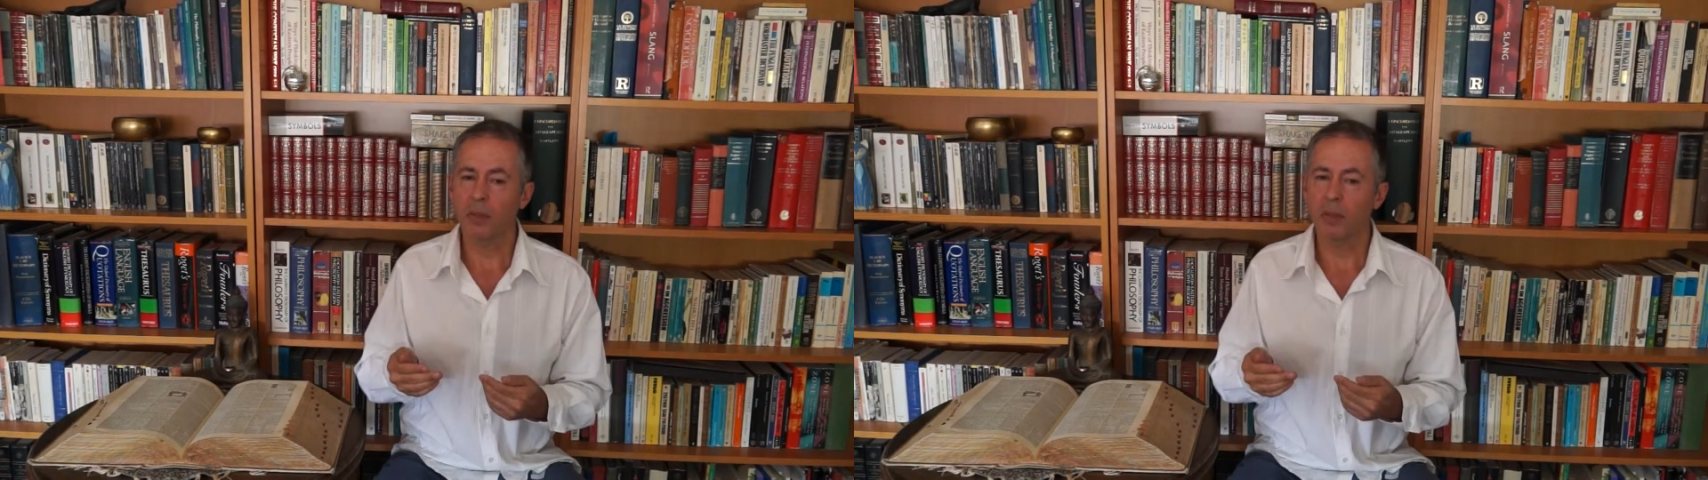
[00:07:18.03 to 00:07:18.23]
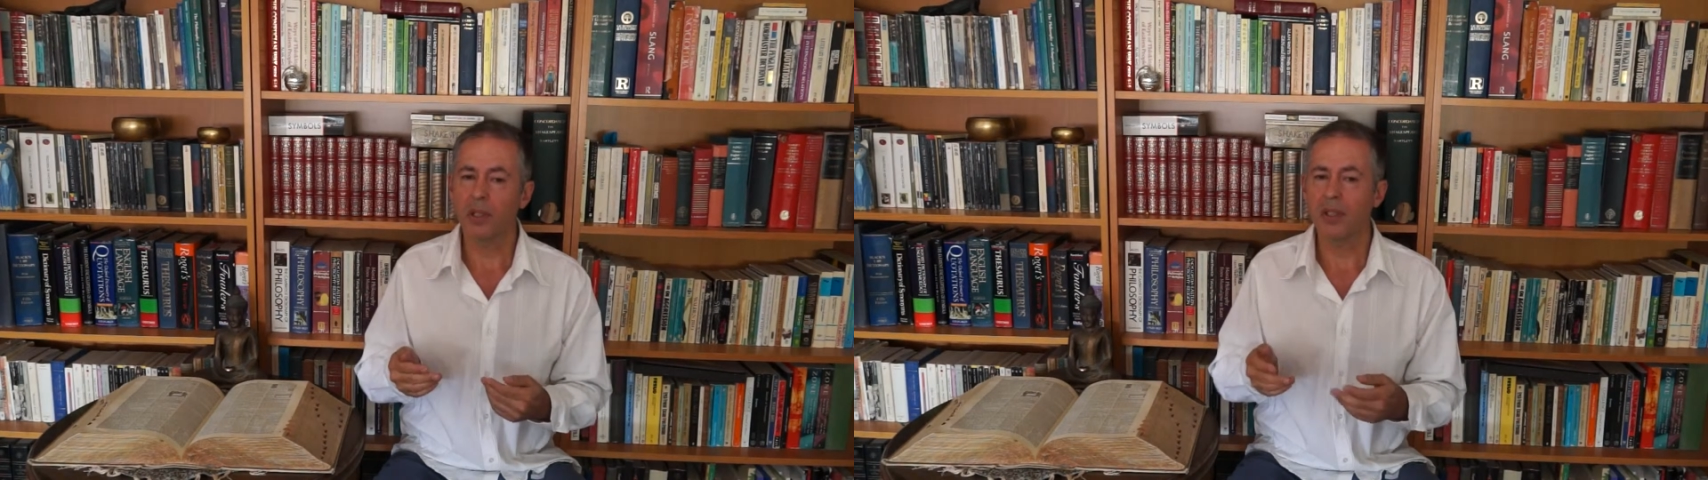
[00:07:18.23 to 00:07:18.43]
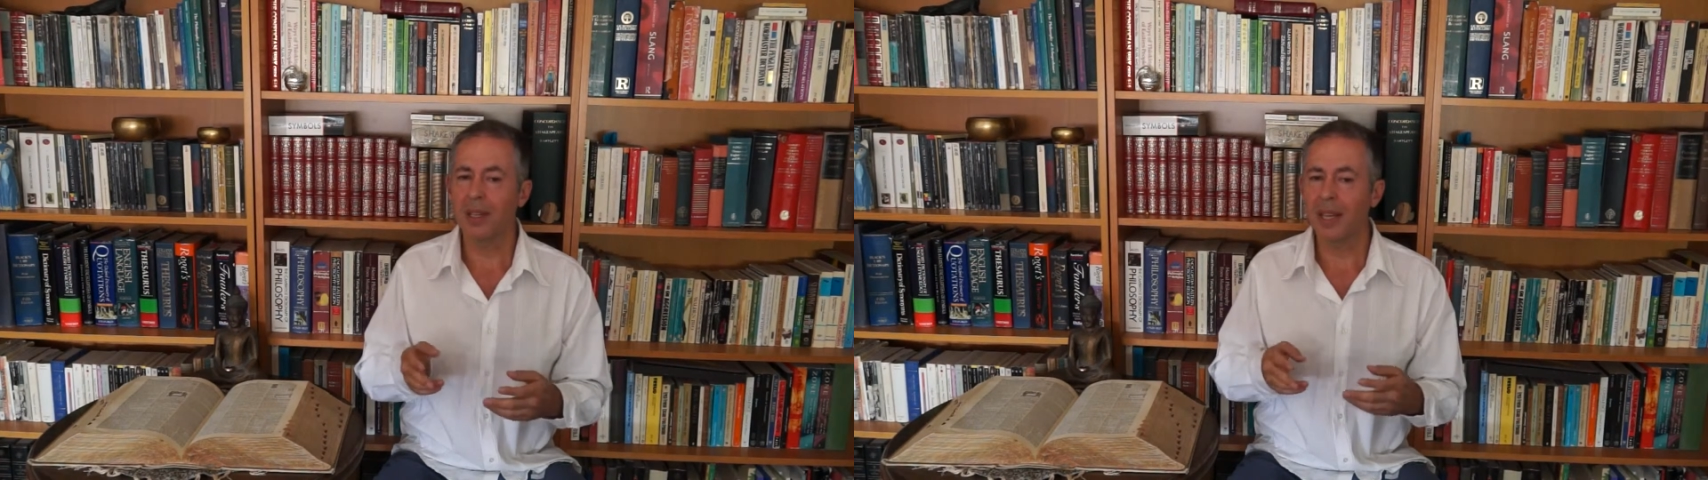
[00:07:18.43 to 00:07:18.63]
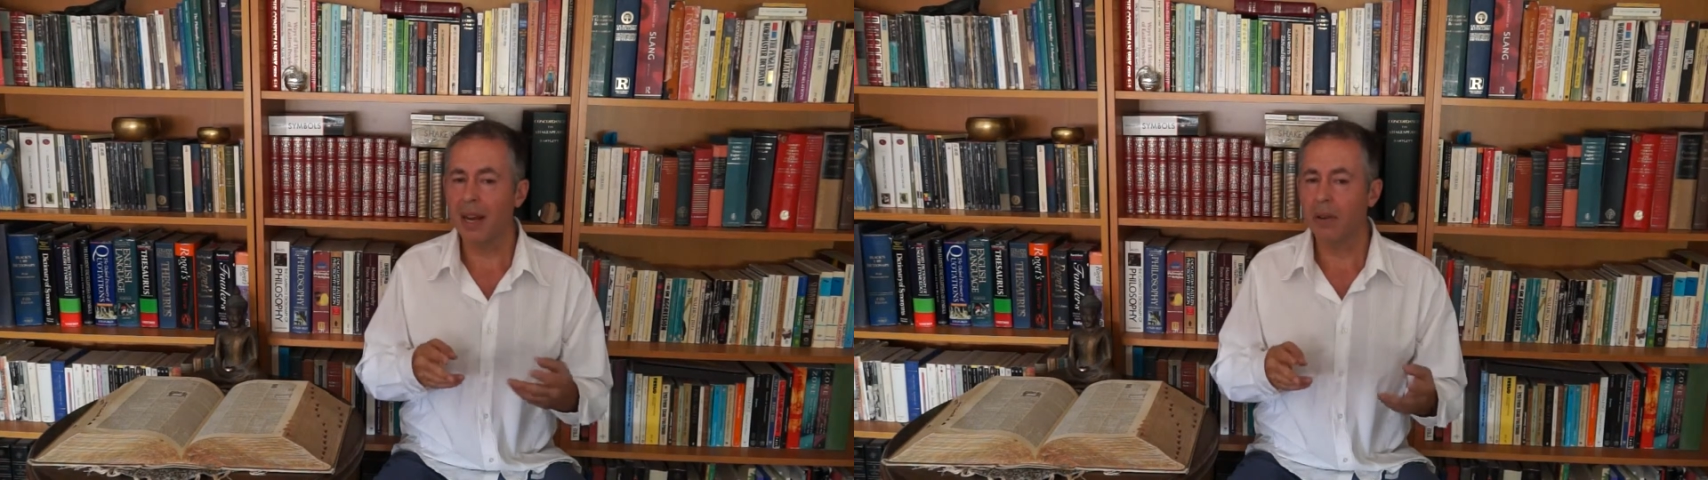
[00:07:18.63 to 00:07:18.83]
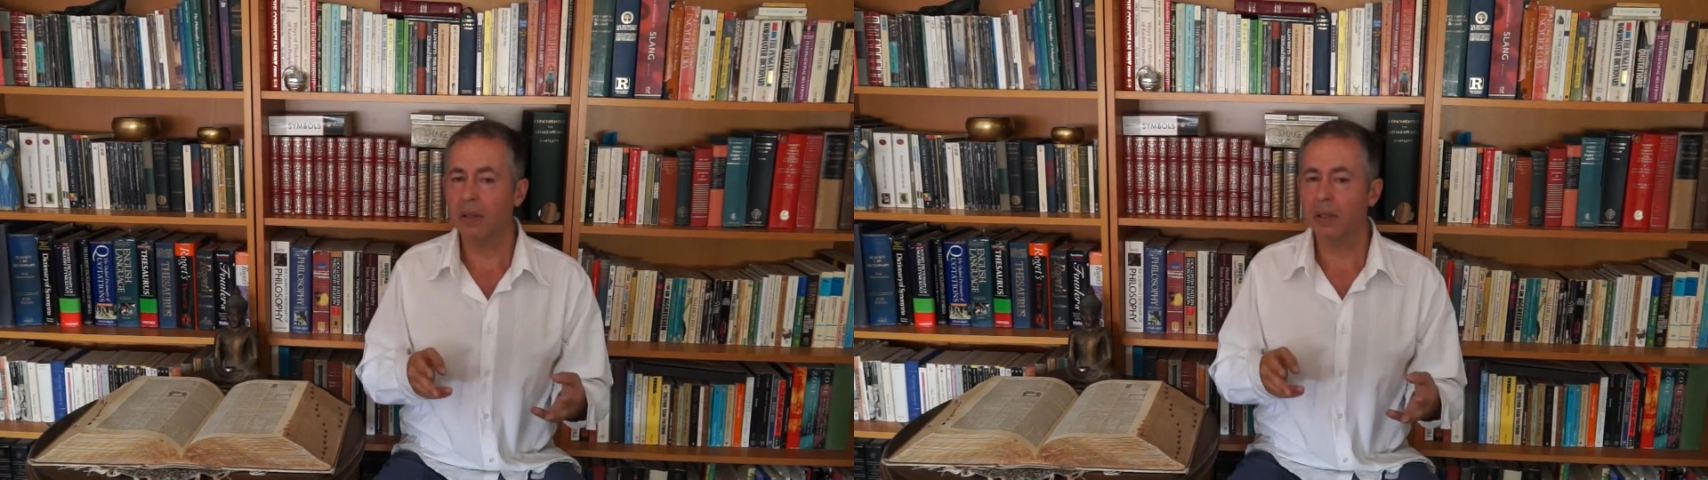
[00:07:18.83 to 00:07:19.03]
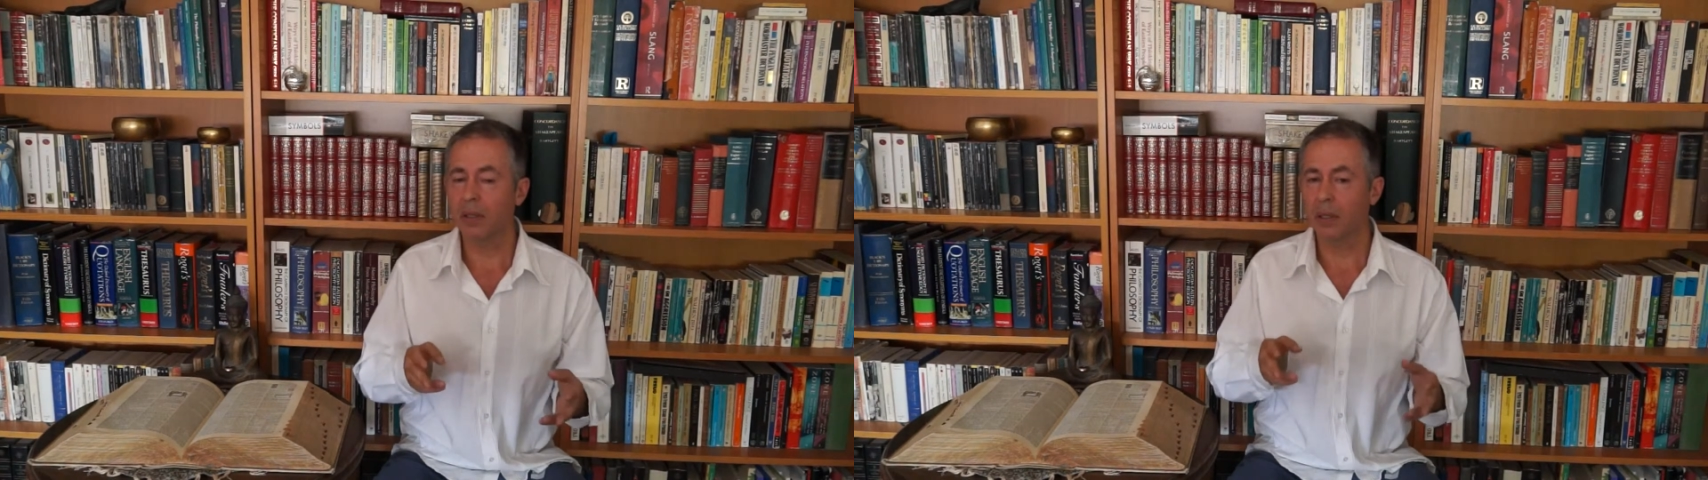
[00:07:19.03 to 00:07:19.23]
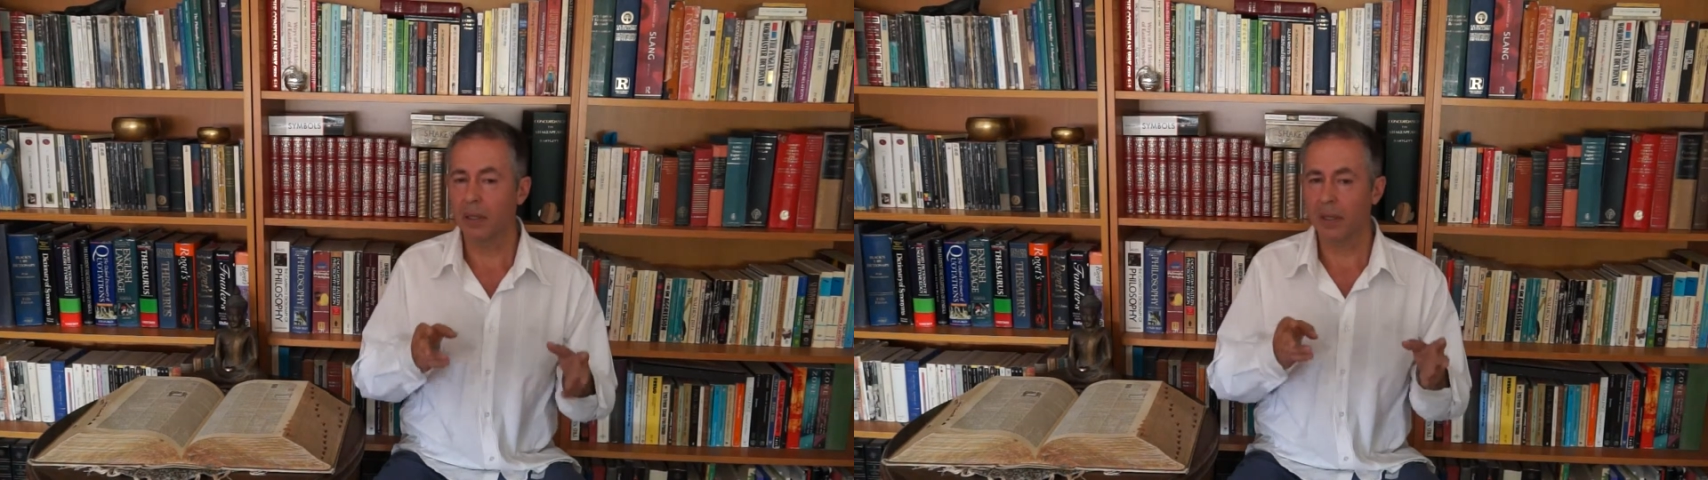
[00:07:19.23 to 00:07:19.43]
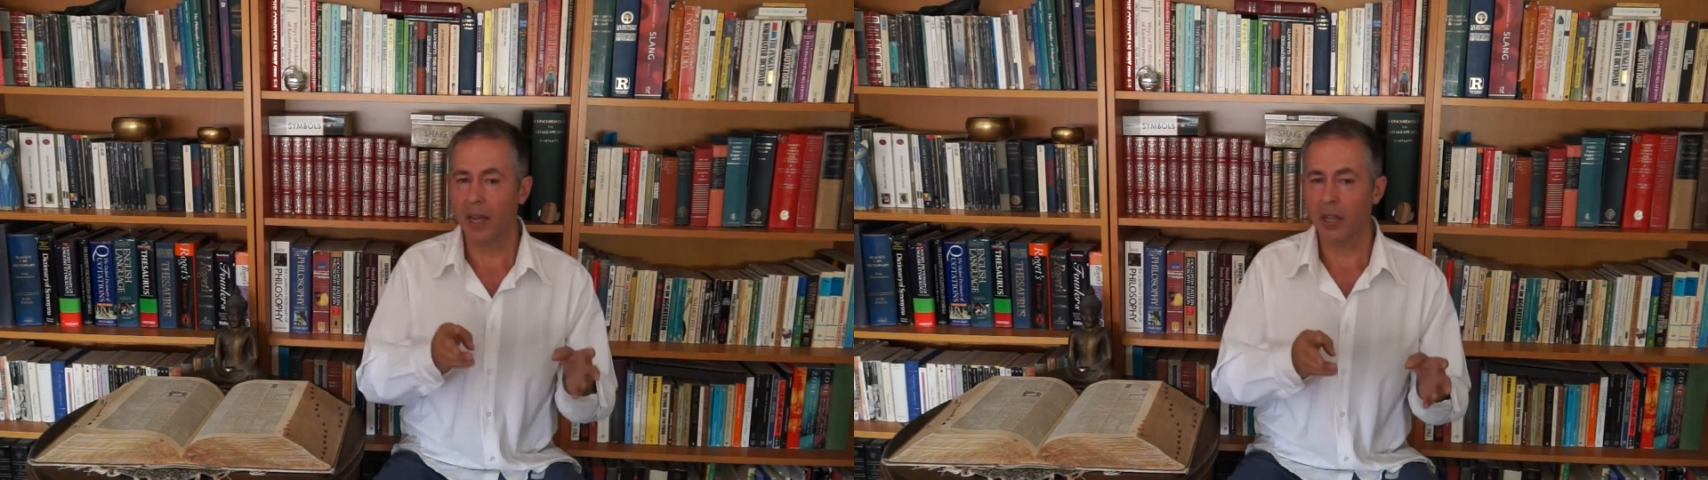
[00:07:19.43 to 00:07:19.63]
which is inherent in
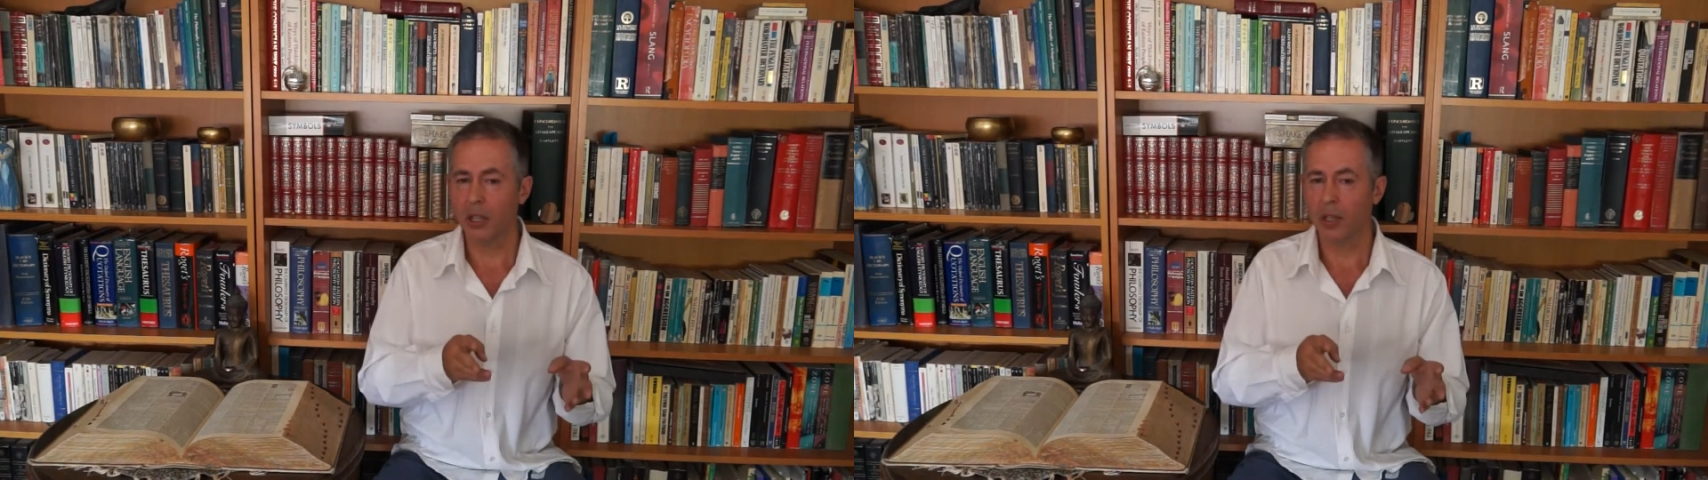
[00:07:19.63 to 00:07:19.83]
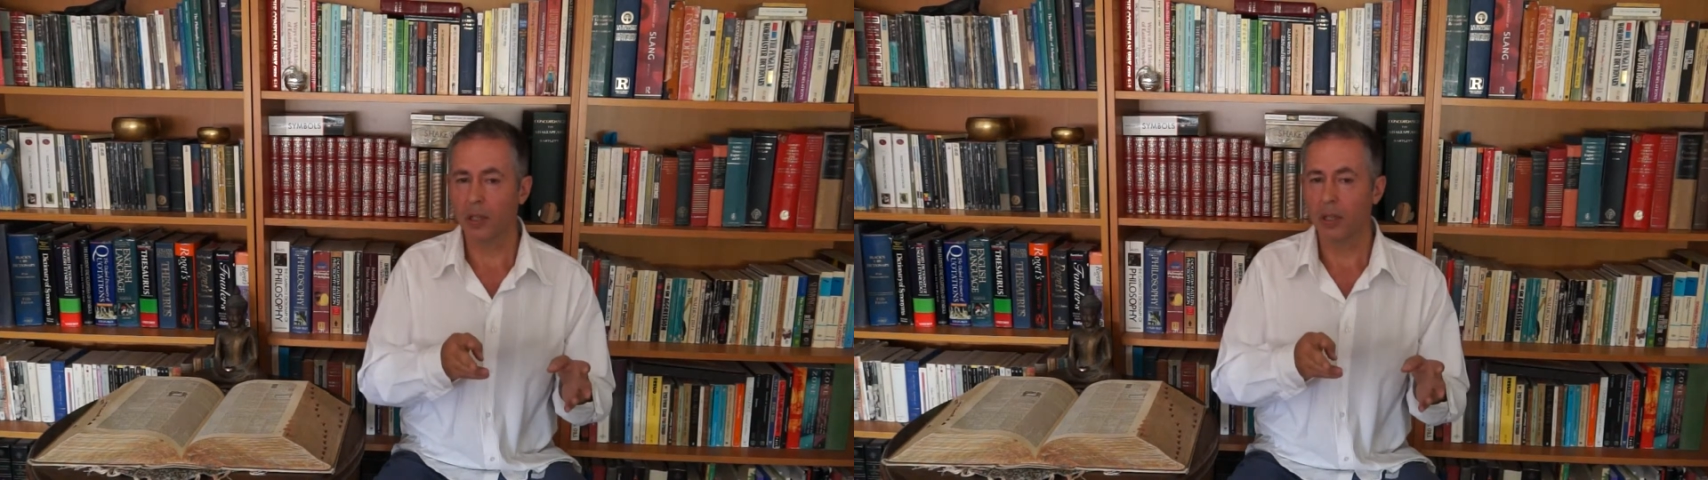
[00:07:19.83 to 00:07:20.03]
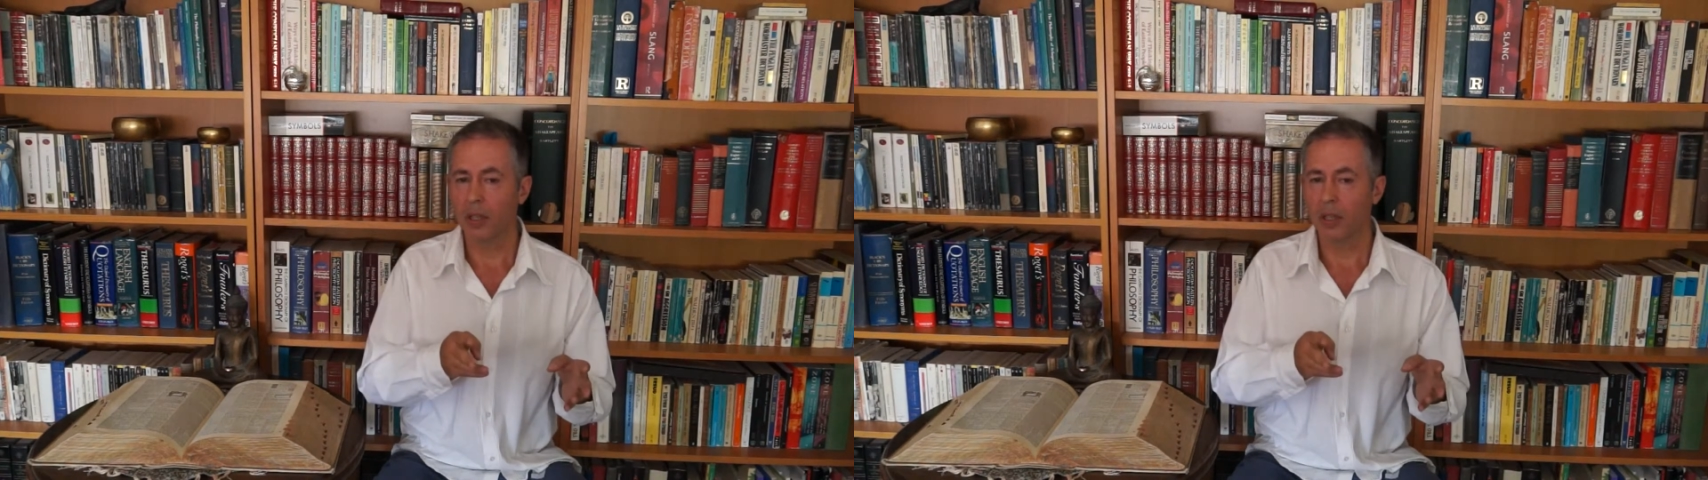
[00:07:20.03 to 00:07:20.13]
this action